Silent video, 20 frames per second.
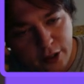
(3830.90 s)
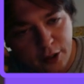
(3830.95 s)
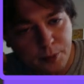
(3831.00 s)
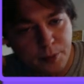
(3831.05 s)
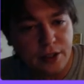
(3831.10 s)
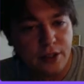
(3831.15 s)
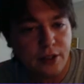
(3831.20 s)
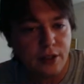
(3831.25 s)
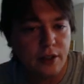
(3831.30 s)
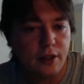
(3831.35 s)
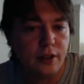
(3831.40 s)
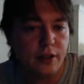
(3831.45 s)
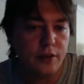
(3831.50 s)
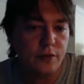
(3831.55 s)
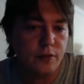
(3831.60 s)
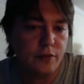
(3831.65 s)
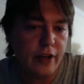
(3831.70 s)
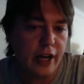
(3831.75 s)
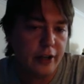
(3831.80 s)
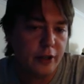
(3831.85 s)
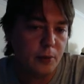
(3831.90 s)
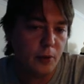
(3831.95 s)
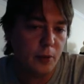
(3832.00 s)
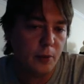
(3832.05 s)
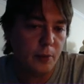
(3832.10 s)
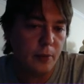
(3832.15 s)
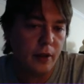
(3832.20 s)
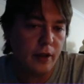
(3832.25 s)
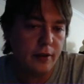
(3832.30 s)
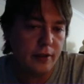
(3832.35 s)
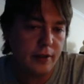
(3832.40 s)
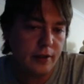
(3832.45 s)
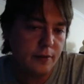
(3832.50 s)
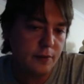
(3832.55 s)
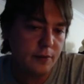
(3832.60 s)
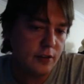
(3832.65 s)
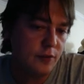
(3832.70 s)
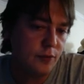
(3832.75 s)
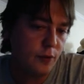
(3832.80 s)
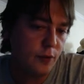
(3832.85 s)
can be valuable.
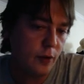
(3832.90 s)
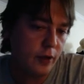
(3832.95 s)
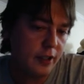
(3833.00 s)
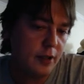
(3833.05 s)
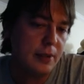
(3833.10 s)
D4